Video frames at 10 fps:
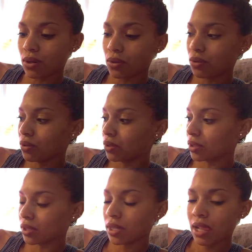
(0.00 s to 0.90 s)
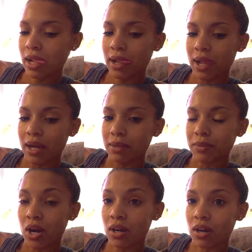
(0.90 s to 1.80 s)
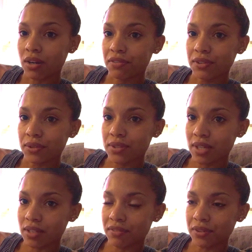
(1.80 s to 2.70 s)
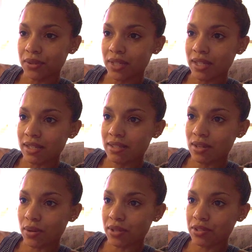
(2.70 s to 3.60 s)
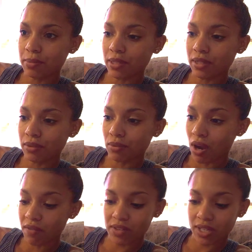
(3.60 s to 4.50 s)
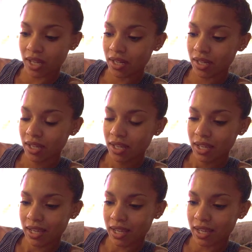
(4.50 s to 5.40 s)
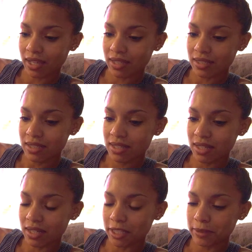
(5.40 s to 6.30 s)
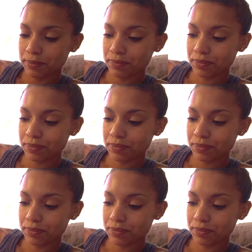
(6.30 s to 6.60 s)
whole or um, hard food, solid food, is going to be raw vegan and um,